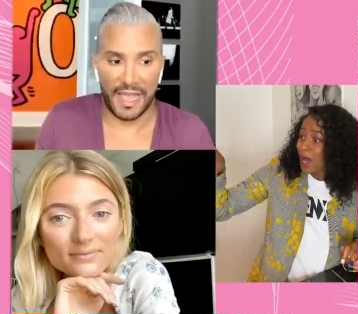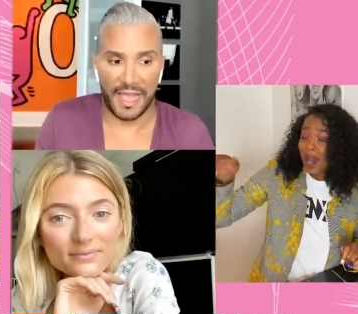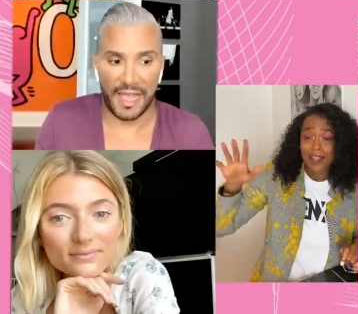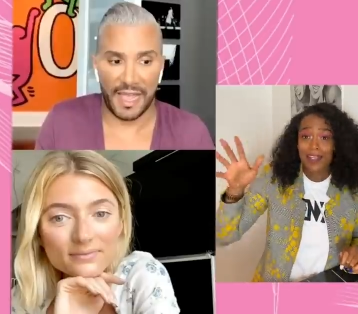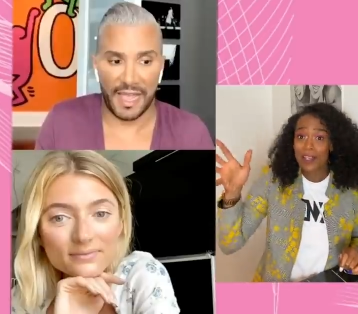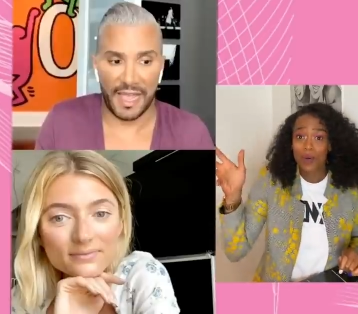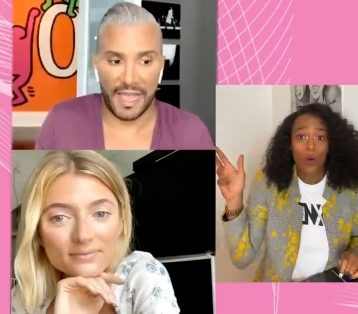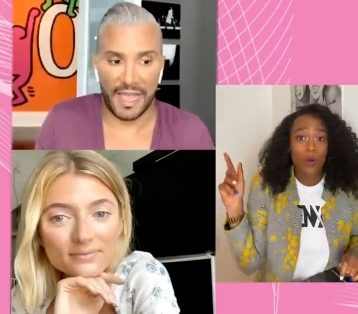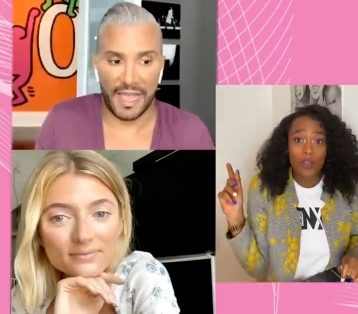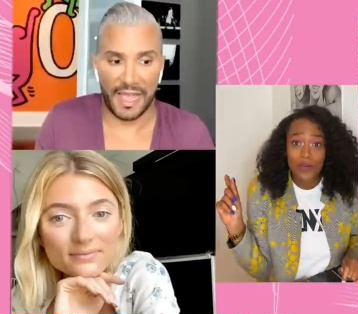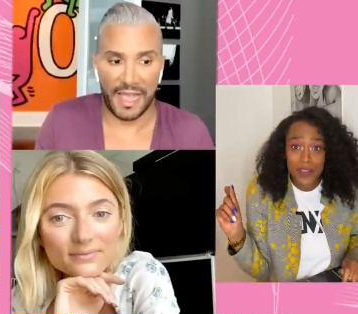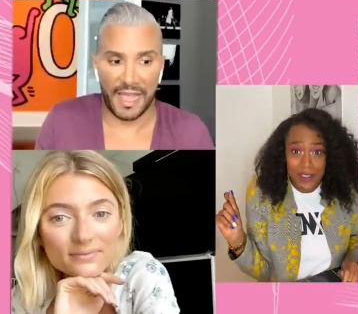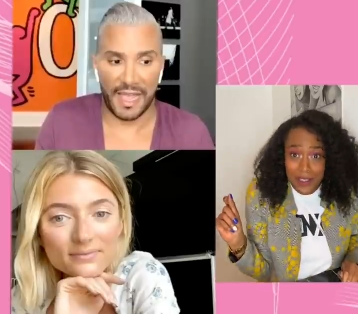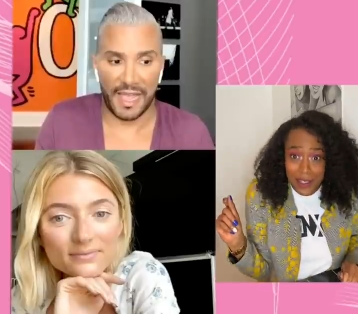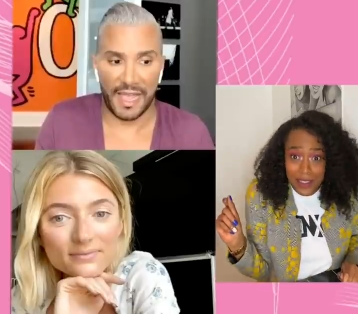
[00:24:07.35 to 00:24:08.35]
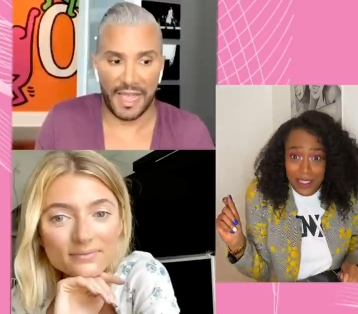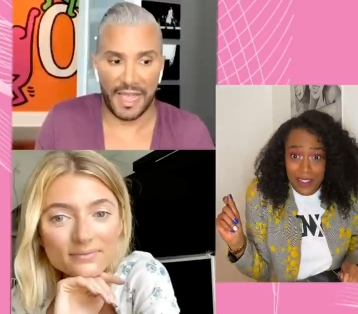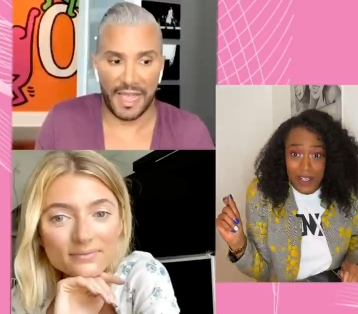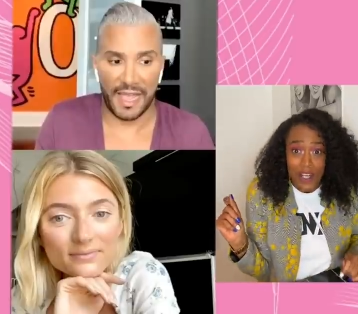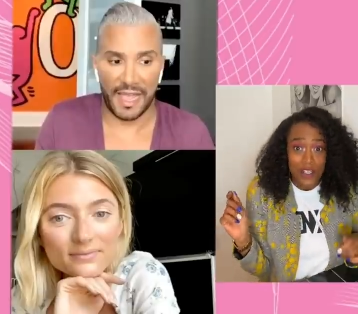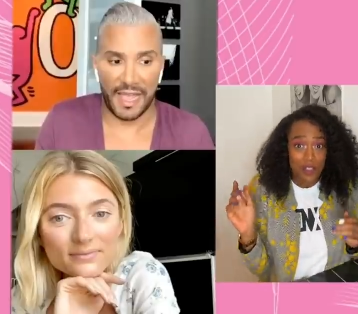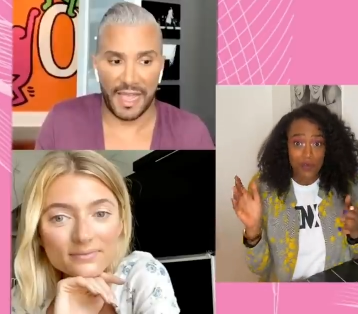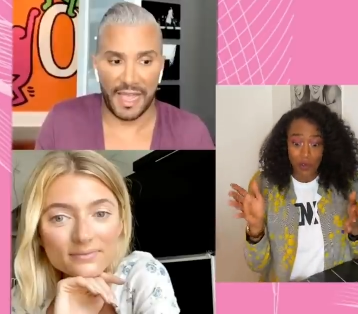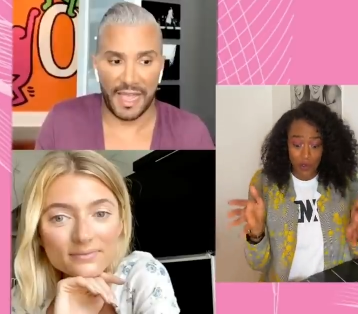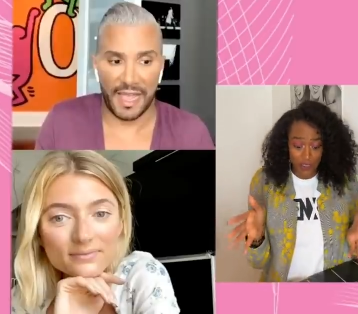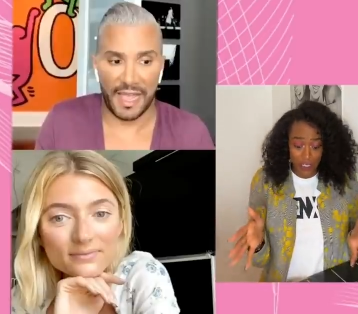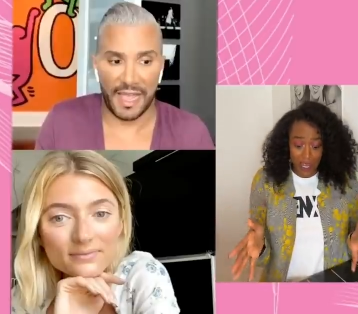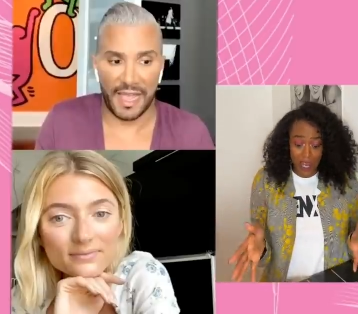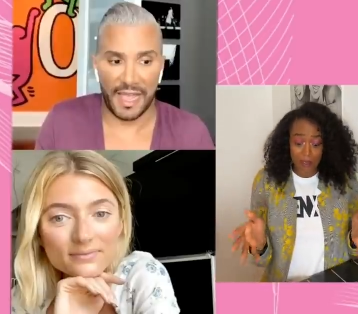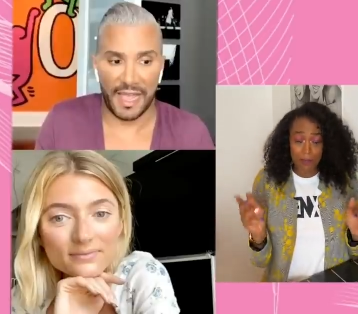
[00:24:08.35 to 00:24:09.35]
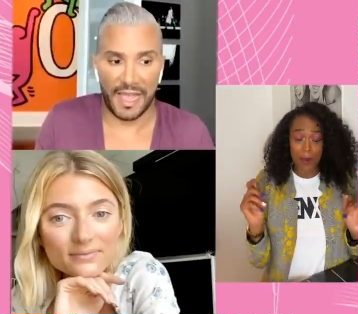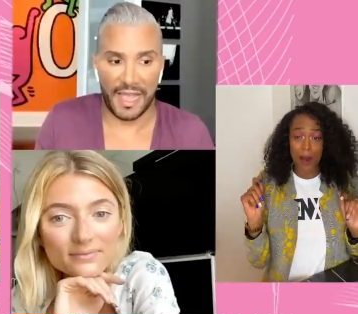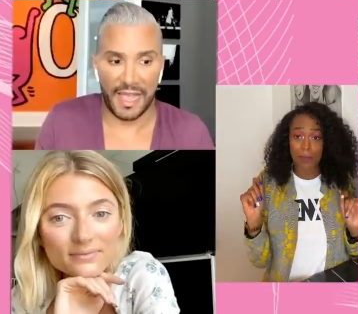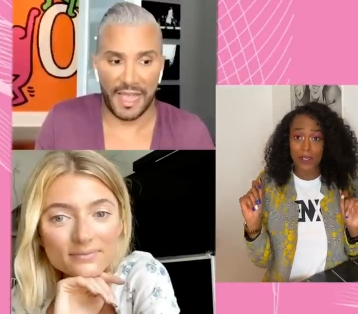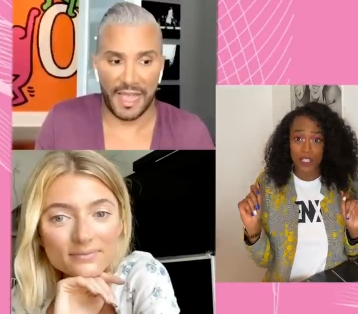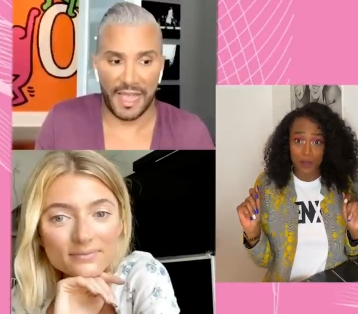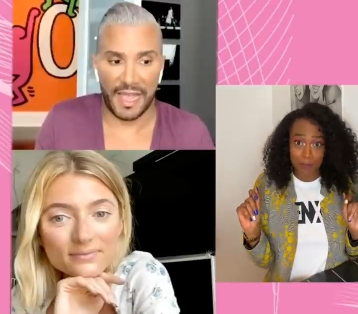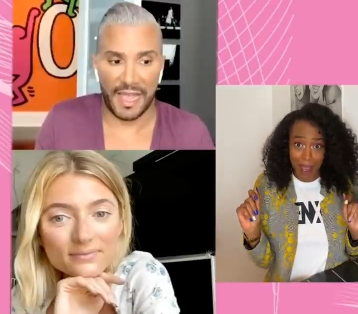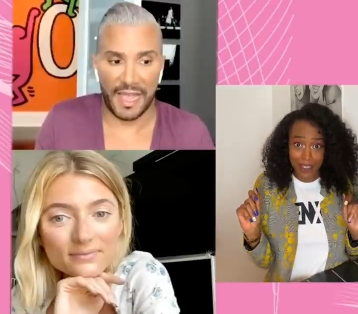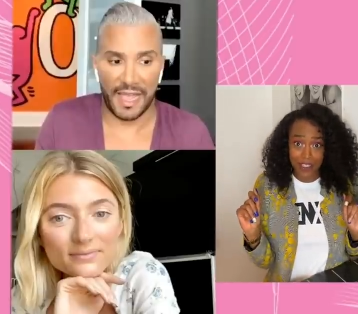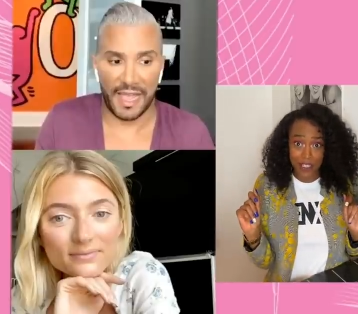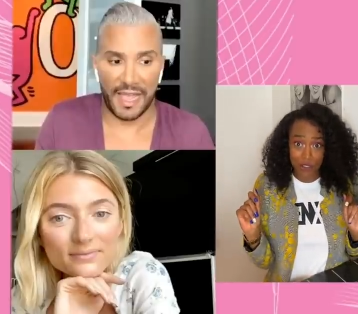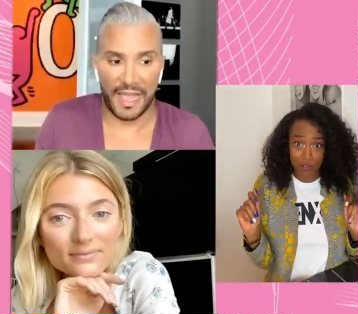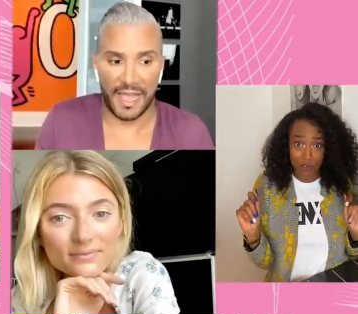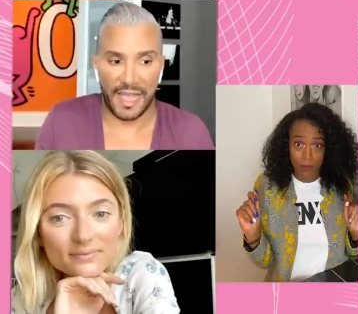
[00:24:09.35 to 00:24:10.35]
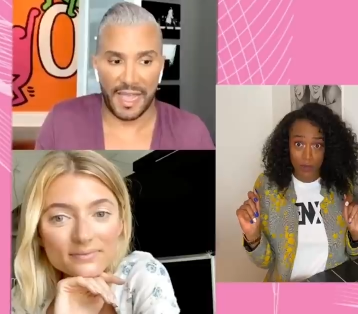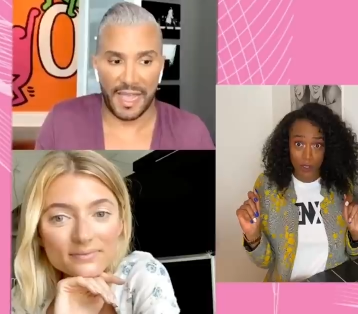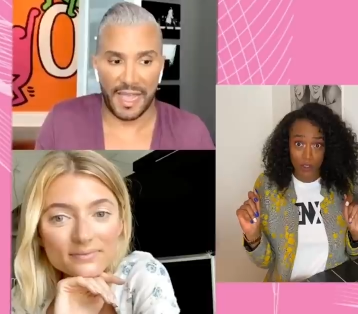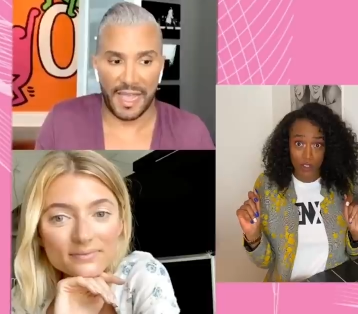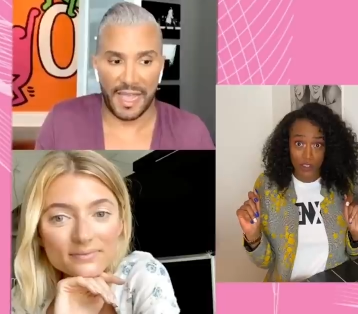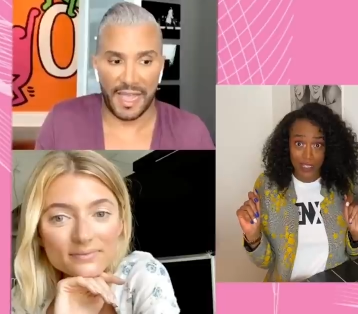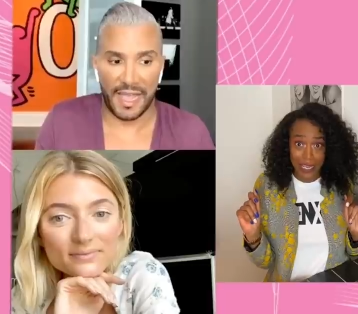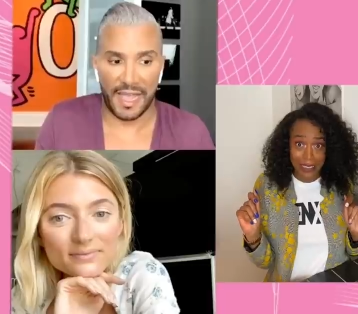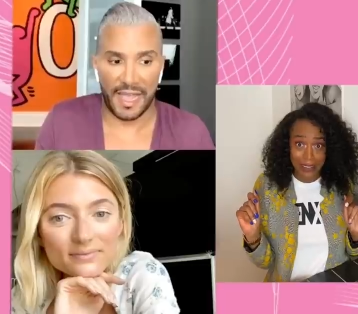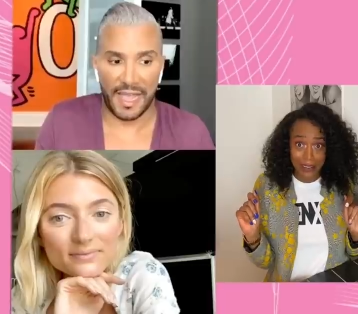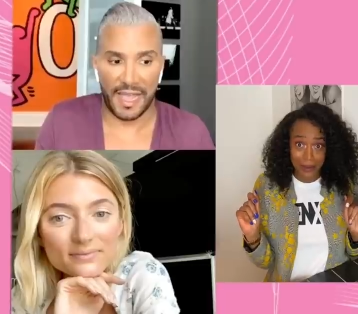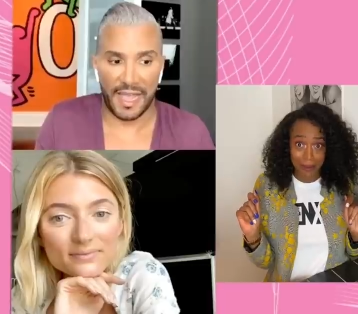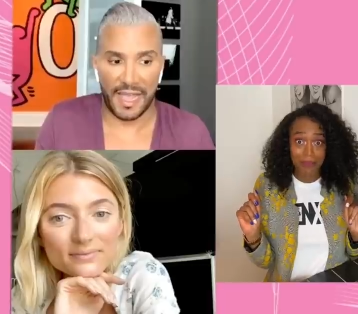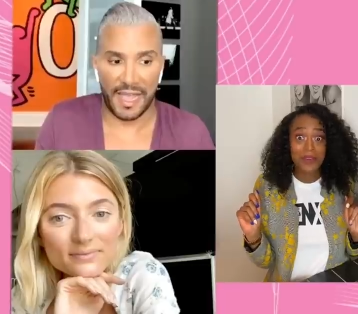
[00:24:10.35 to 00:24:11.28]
Speaker 1: And then all of a sudden, you've got the unpublished manuscript on your desk.